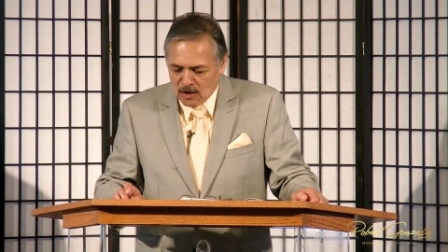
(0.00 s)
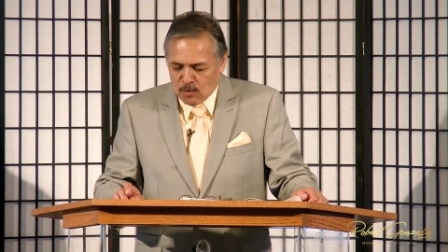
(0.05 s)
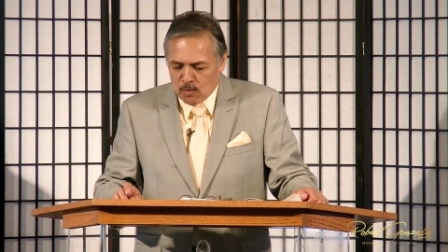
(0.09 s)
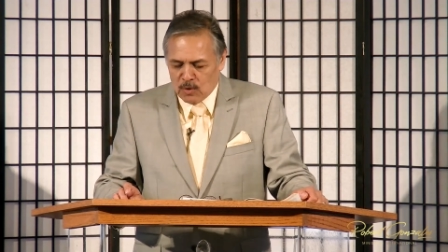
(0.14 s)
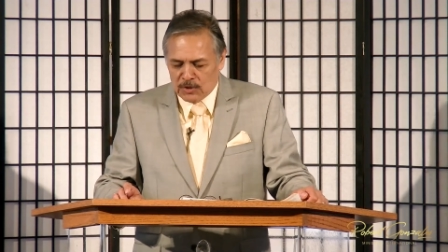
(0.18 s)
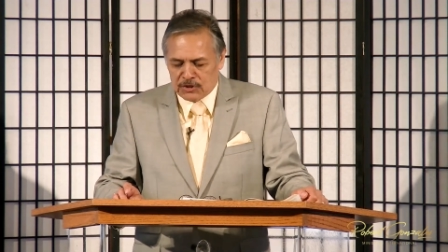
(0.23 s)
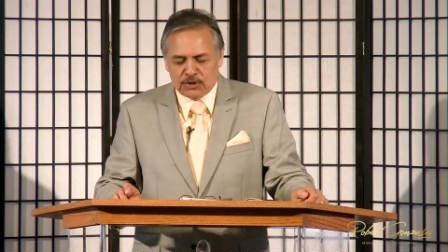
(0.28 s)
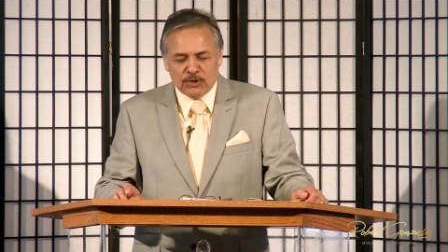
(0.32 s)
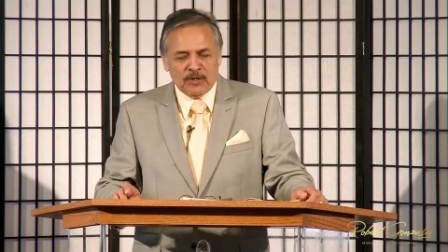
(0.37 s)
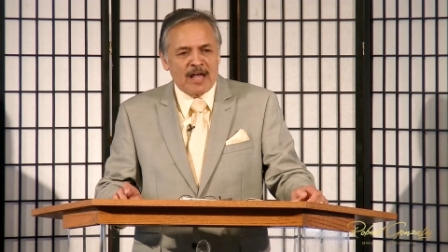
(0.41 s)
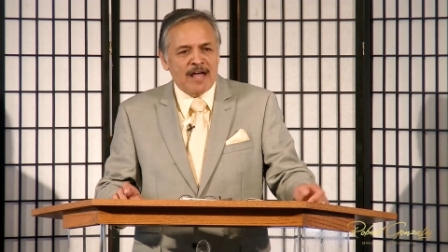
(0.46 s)

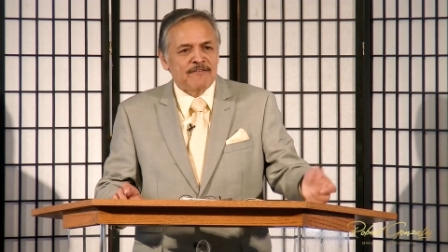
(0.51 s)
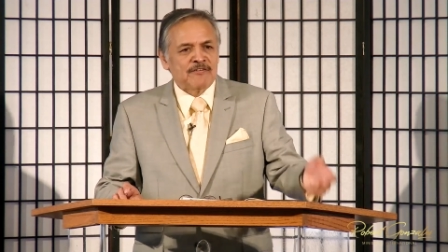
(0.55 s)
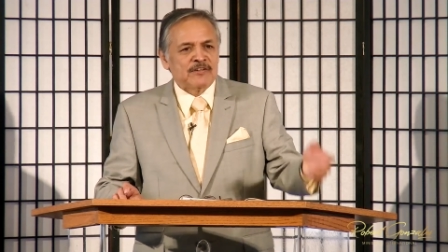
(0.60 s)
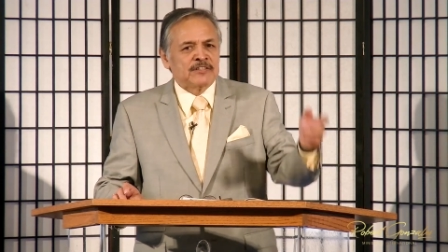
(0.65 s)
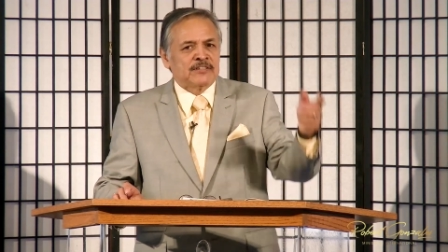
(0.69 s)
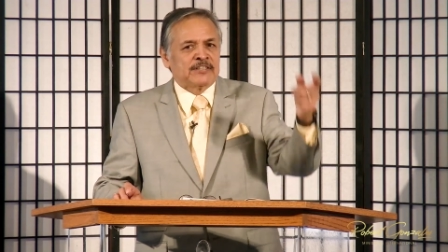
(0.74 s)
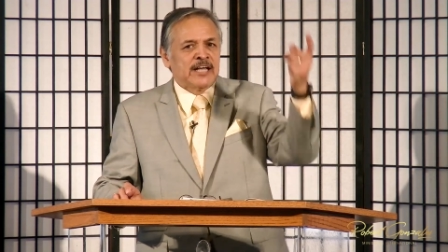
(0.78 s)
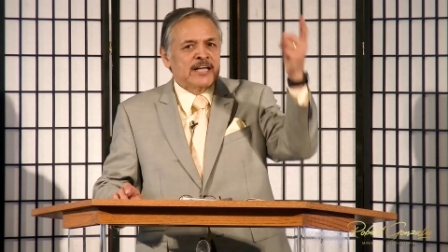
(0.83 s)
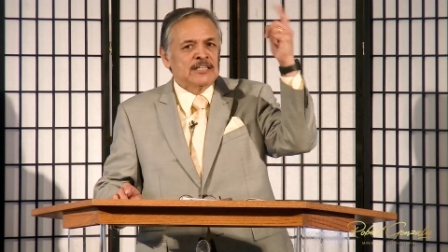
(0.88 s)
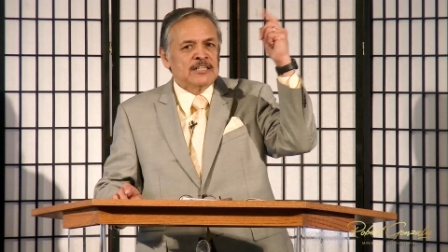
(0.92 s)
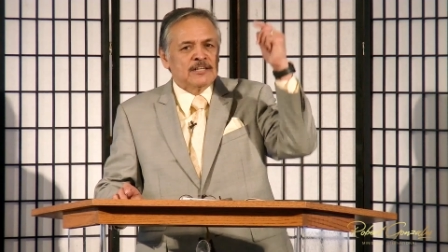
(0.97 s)
what you have
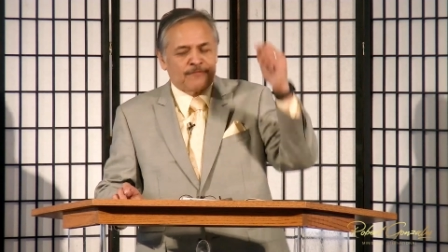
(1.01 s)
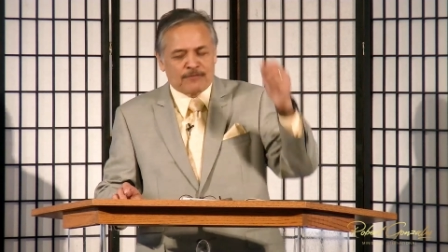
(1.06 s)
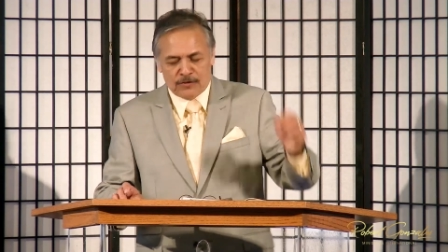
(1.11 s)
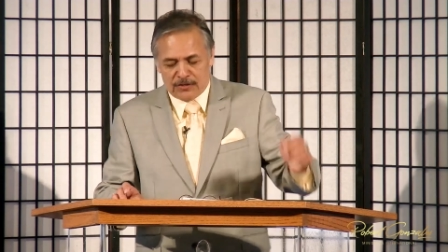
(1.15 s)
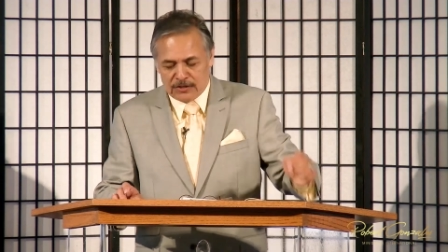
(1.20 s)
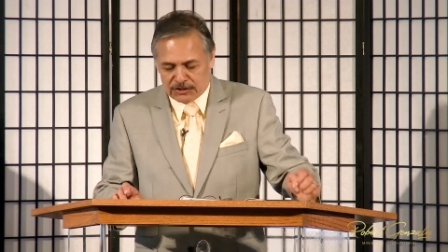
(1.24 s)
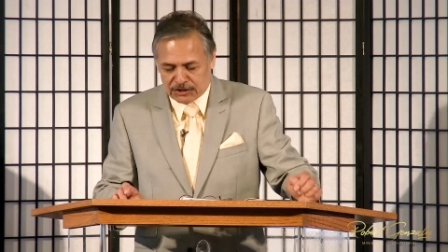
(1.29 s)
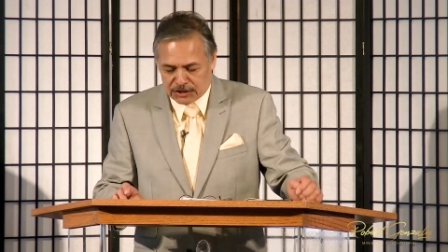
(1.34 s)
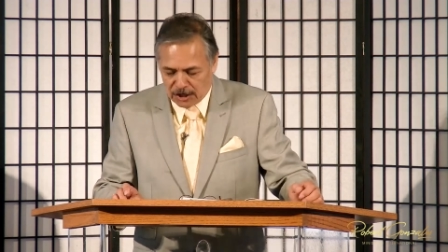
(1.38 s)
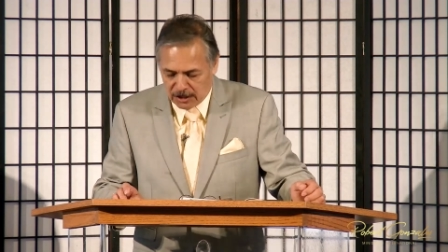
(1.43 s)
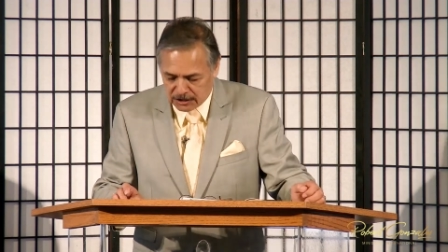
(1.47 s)
intended for
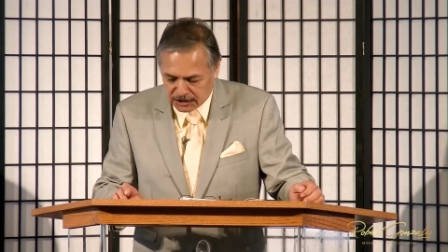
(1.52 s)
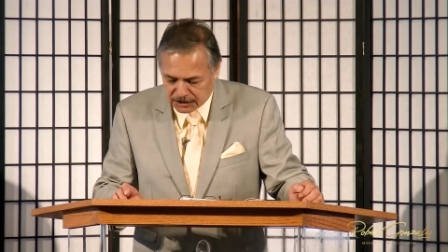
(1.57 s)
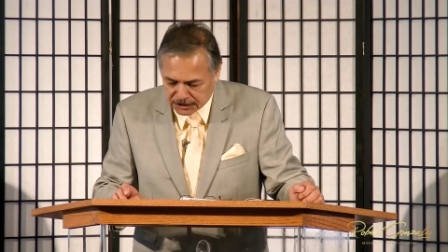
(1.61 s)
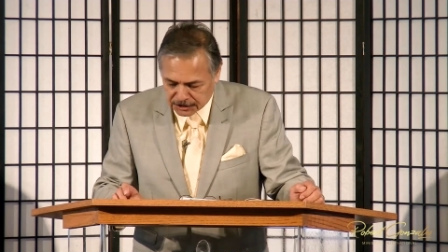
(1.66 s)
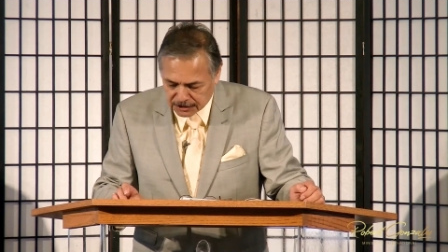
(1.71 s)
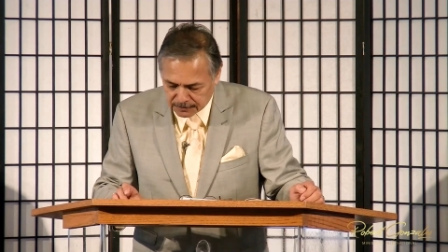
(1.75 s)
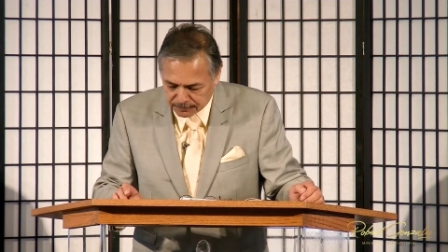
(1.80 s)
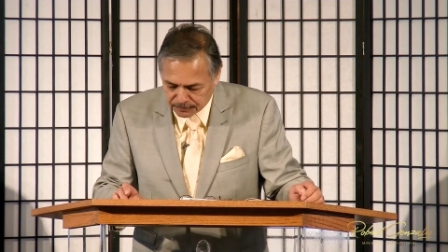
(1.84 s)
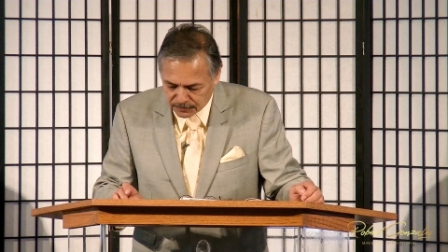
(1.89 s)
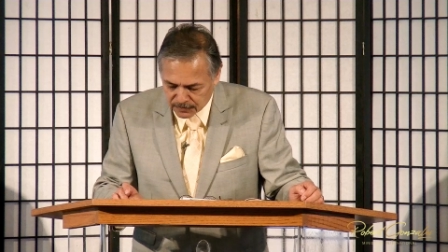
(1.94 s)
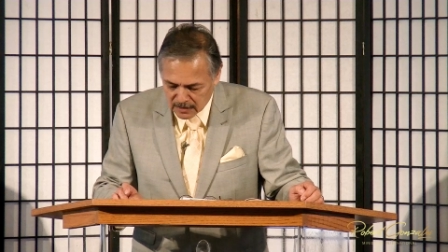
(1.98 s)
the
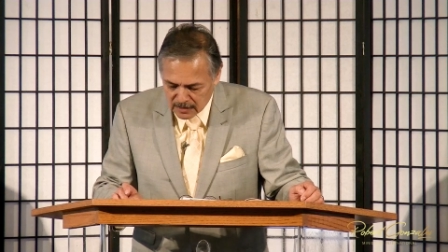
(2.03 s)
church.